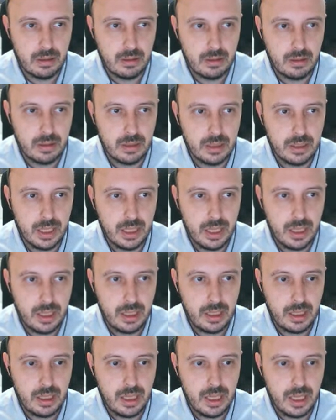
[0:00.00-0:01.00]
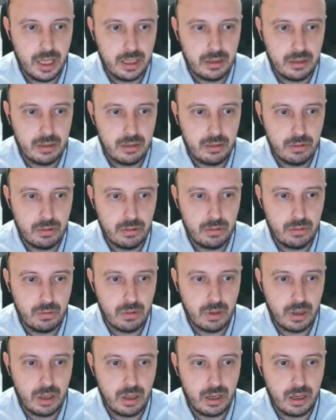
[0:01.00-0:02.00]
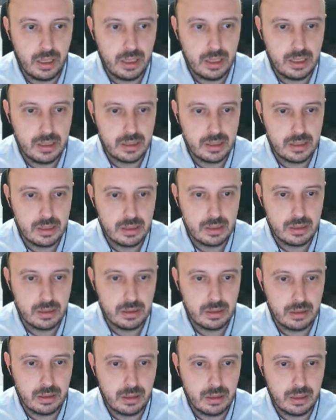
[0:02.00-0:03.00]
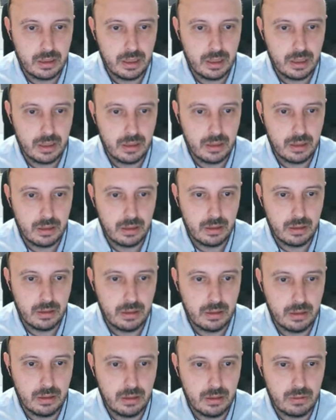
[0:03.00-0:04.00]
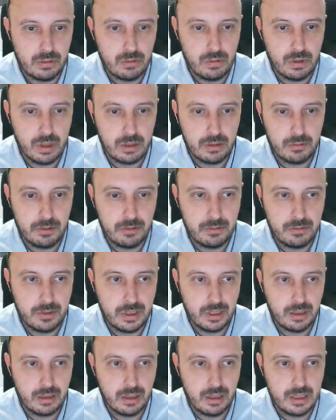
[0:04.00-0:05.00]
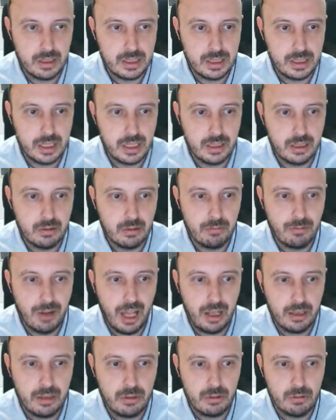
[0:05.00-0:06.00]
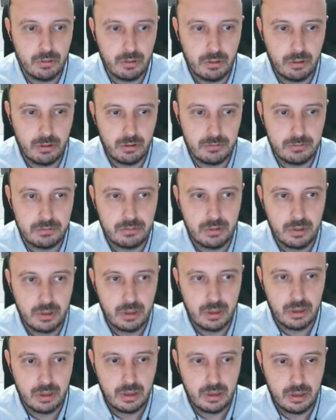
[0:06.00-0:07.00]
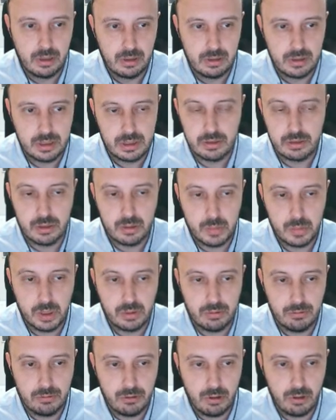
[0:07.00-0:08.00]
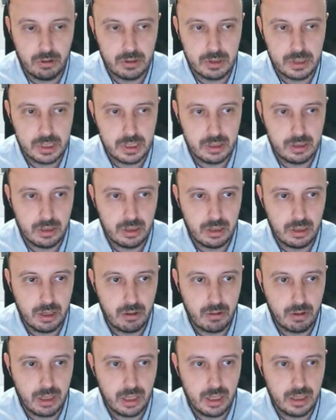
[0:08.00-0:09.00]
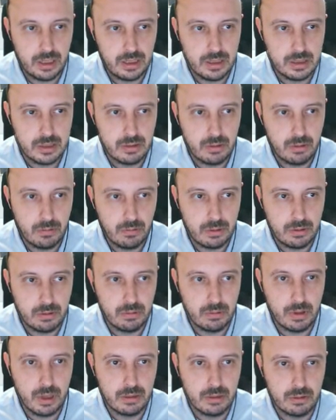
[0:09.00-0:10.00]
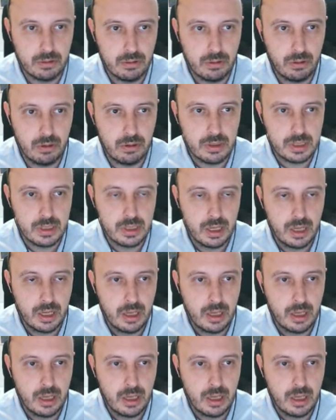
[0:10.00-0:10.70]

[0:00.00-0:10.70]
they get you clicks, 258 clicks in the value of certain amount of dollars, in our case over $200.